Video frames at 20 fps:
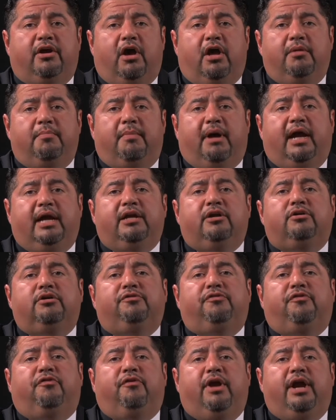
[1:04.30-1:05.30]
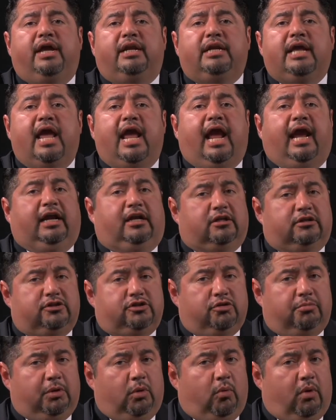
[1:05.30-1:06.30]
on my good friend and
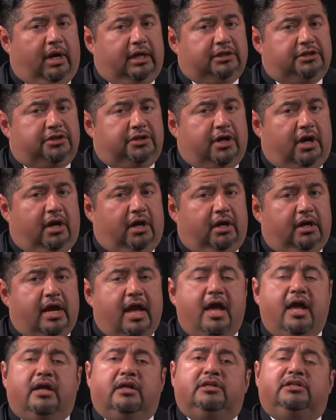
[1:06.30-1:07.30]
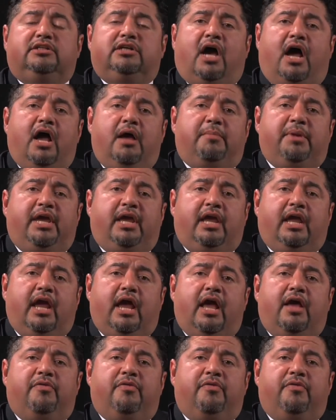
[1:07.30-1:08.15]
consumer watchdog, Tommy,